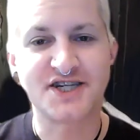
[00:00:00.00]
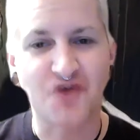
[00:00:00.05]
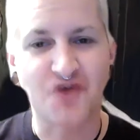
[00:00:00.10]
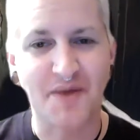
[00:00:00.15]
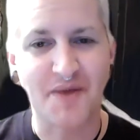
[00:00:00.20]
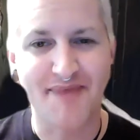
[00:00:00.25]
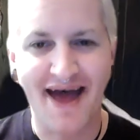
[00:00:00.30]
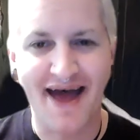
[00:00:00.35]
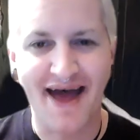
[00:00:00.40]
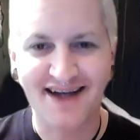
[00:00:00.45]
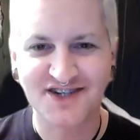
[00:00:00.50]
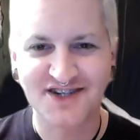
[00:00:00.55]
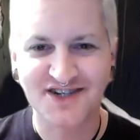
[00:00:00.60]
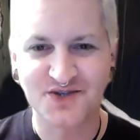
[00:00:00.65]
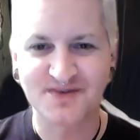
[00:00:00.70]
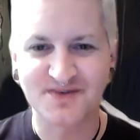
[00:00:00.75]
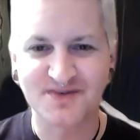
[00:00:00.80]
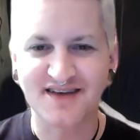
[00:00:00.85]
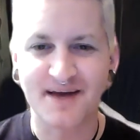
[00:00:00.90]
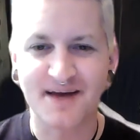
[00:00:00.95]
draw back
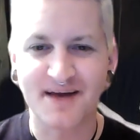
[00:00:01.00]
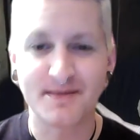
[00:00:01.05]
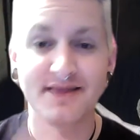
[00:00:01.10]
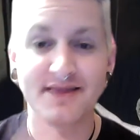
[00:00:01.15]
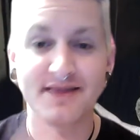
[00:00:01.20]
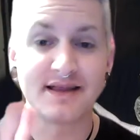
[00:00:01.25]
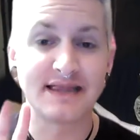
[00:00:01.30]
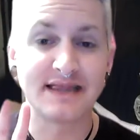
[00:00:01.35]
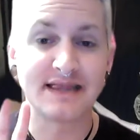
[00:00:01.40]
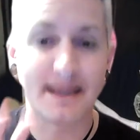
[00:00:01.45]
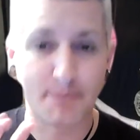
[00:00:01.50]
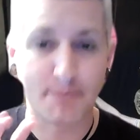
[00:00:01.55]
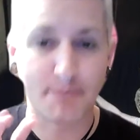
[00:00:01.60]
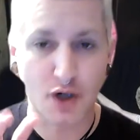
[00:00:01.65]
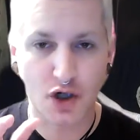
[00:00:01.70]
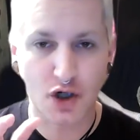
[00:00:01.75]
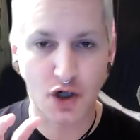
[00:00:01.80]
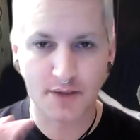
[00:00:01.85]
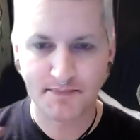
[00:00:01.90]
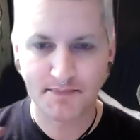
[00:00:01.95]
to Simon the
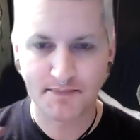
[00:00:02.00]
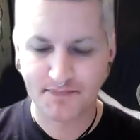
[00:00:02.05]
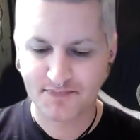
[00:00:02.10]
Leper.